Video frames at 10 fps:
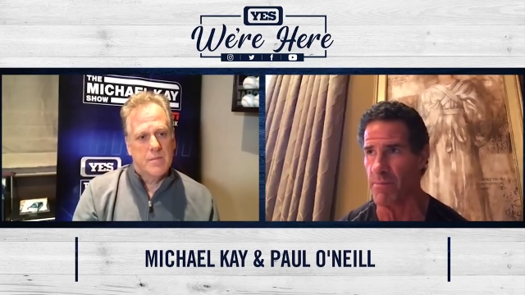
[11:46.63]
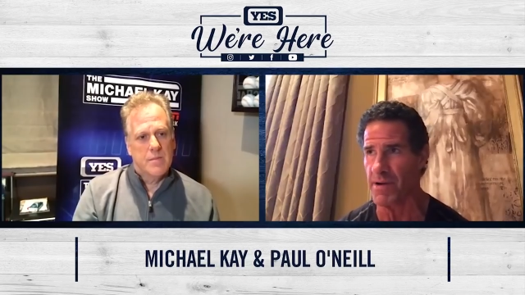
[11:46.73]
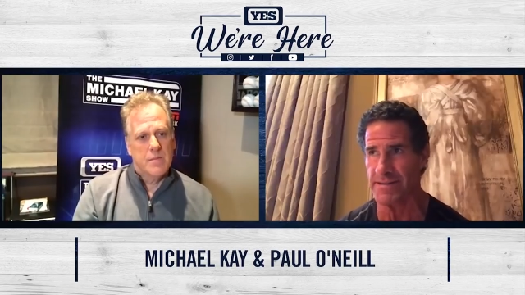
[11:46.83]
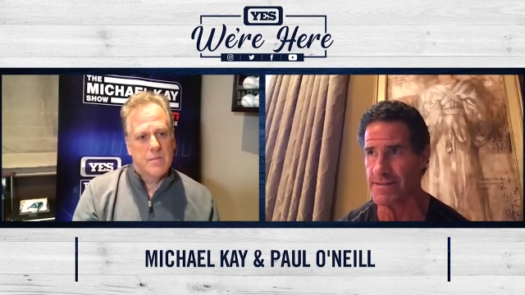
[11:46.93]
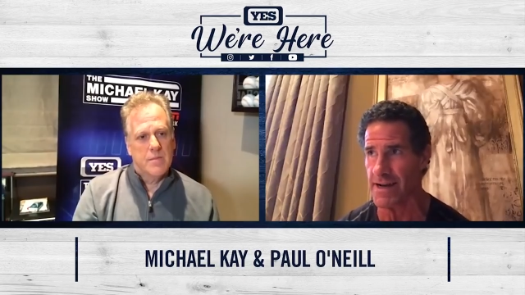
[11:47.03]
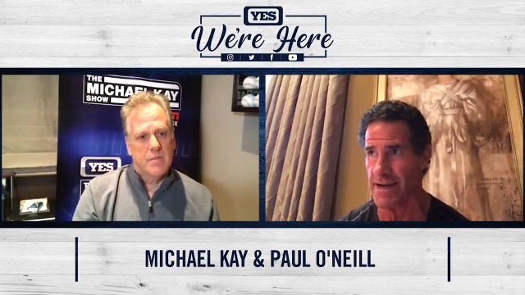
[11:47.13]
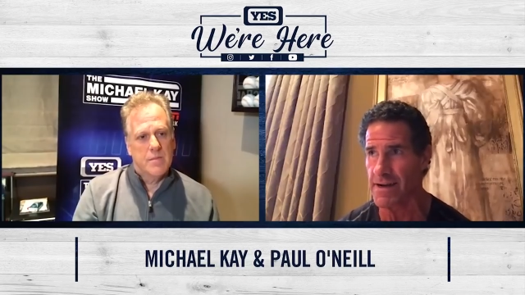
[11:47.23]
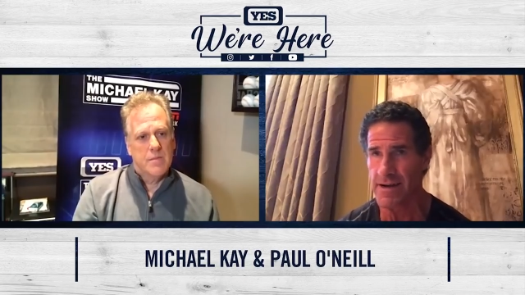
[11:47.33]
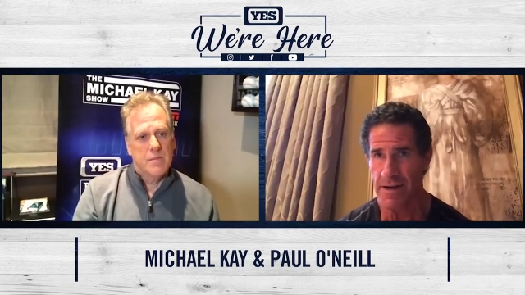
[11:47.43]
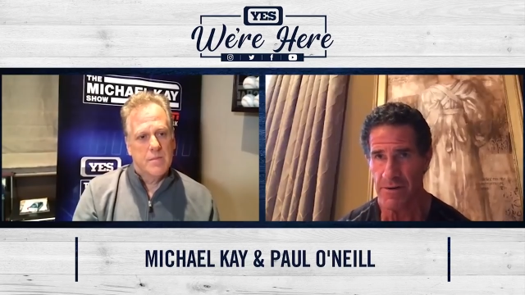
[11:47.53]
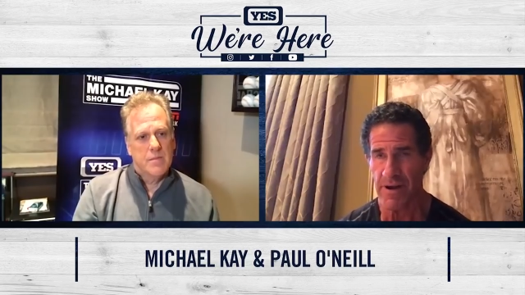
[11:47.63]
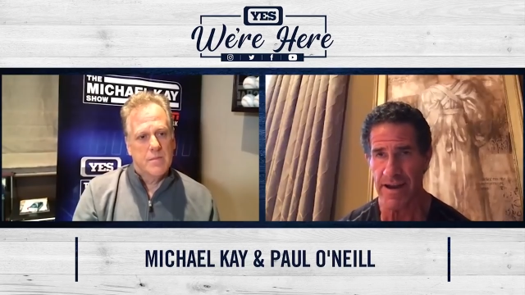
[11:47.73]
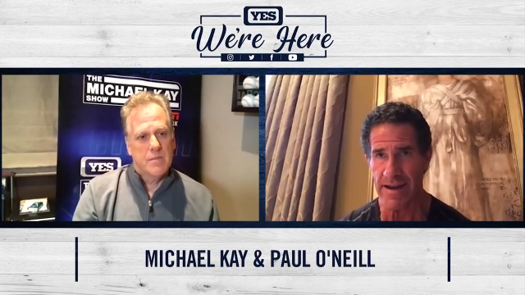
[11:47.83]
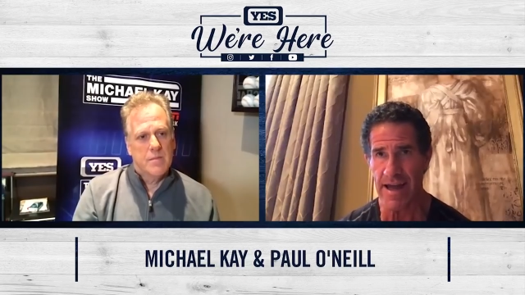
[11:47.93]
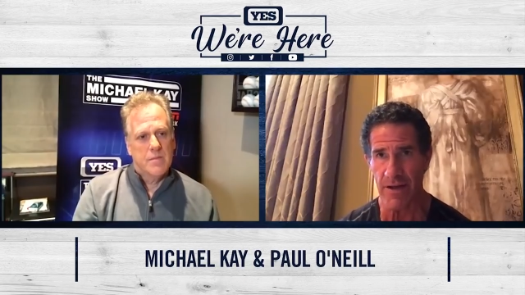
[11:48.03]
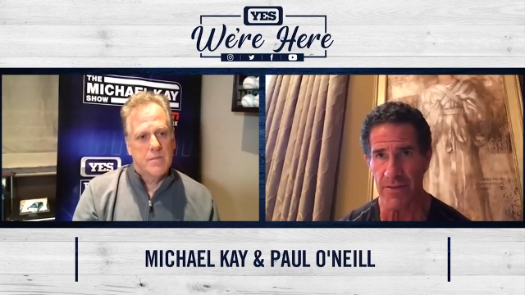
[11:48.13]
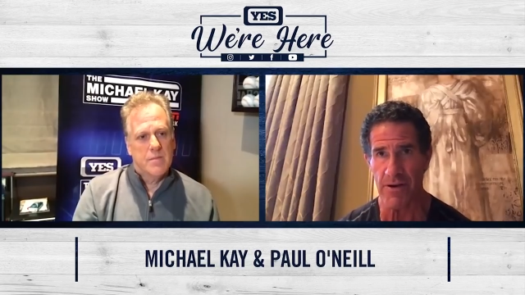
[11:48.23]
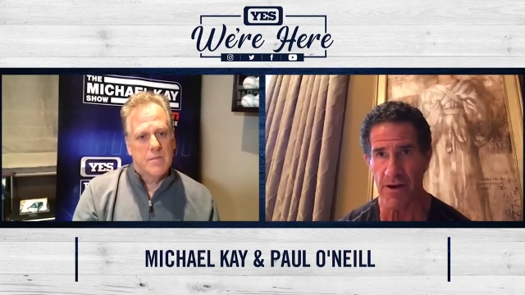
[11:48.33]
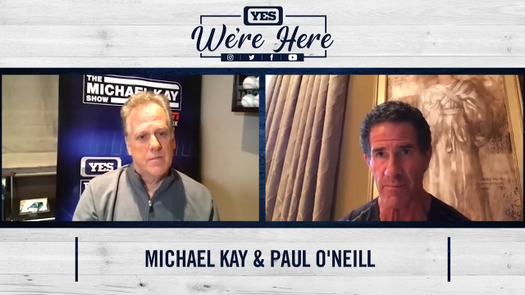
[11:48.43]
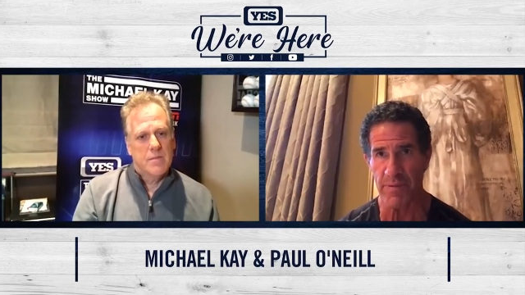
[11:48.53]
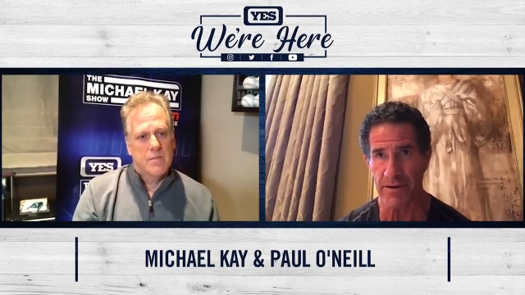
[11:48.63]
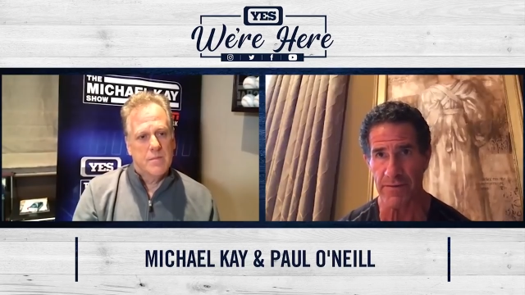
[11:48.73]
Speaker 1: But uh, right now, there are bigger